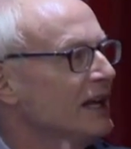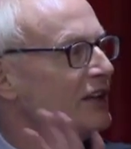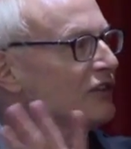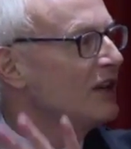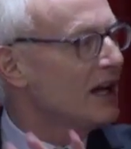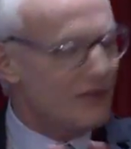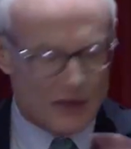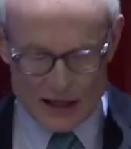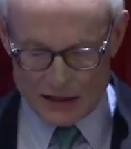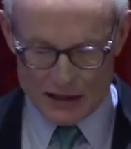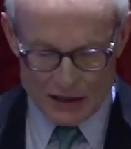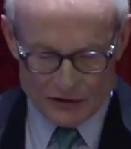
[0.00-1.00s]
It's not
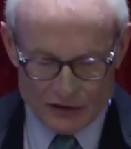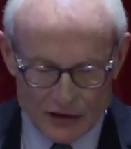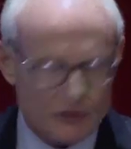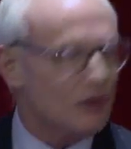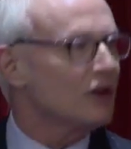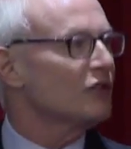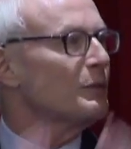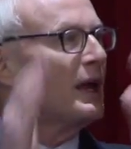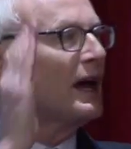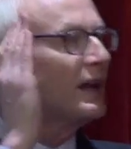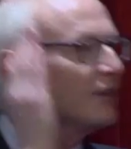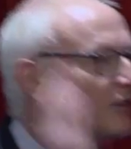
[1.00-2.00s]
that CSR is
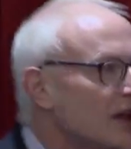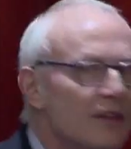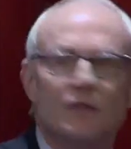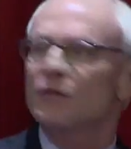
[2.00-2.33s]
bad. It's not